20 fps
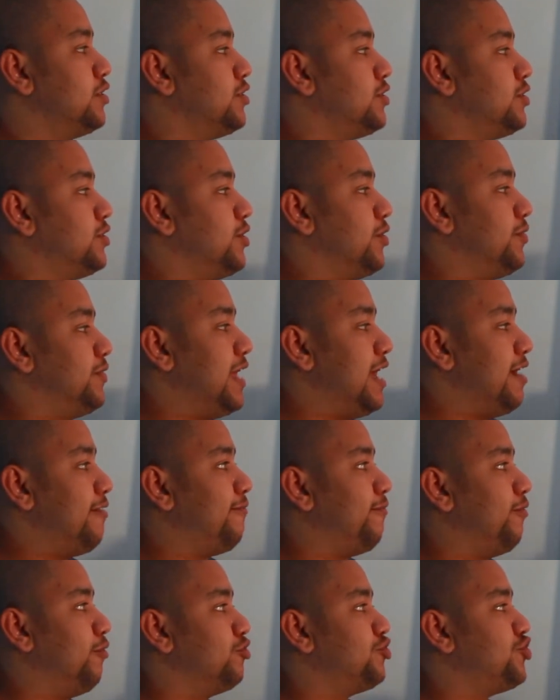So
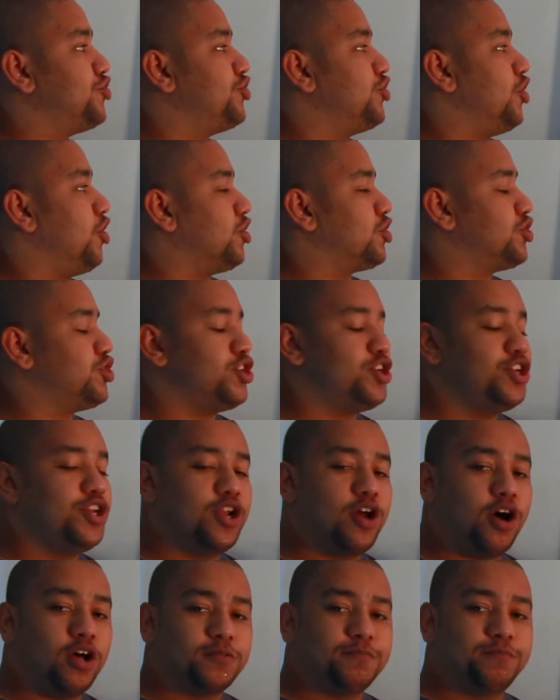therefore, shock should
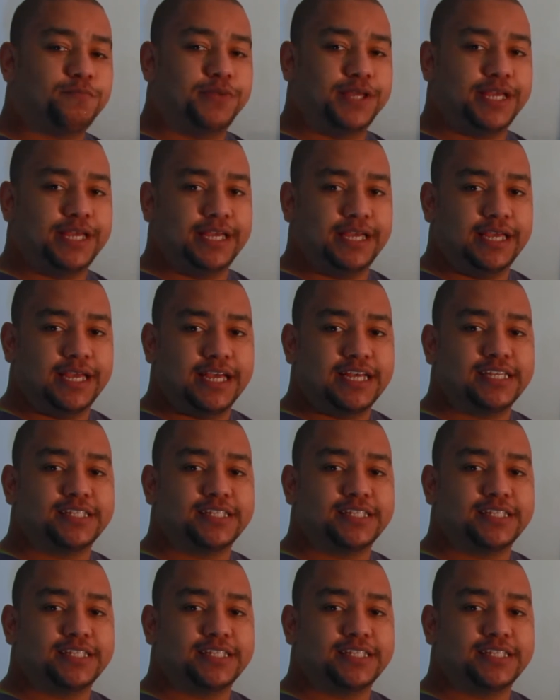not be